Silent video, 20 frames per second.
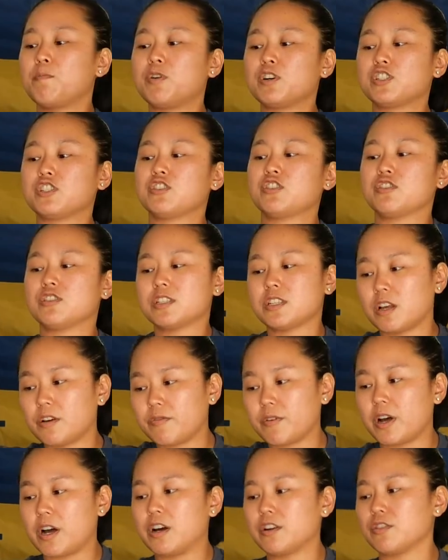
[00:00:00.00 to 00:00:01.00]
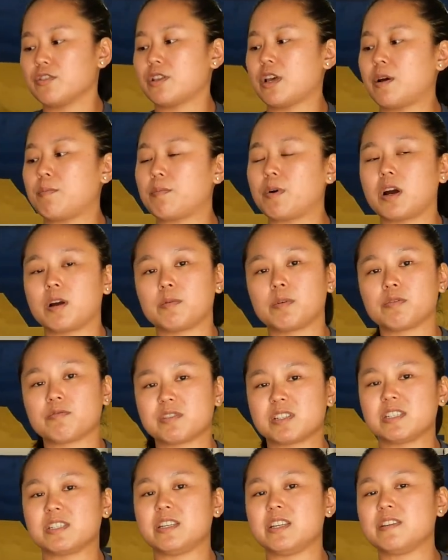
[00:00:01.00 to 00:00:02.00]
pushes herself under that barbell,
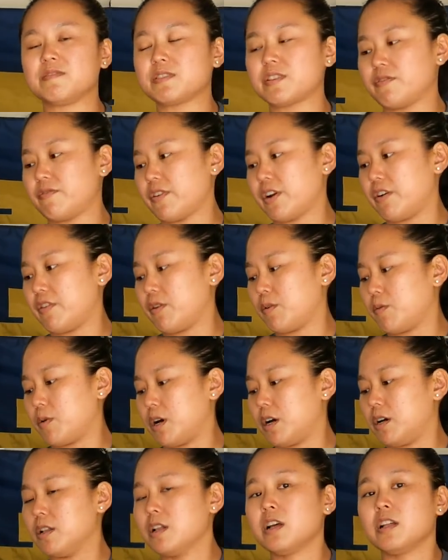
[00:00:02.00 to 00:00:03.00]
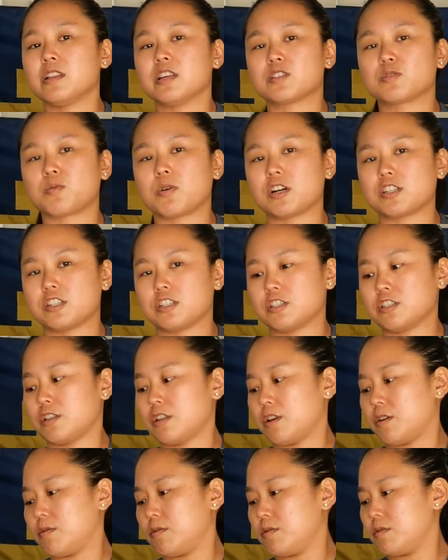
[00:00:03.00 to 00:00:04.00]
receives it very well. Let's watch it
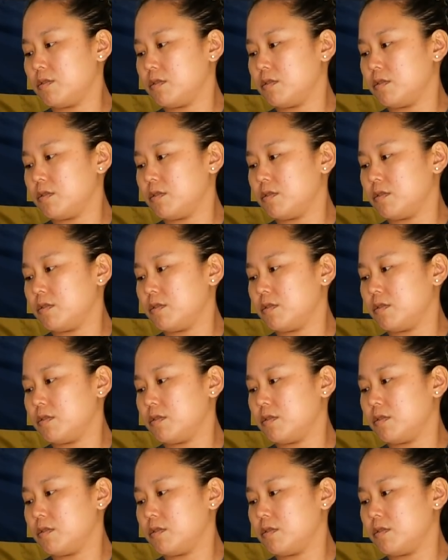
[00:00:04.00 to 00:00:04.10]
slow.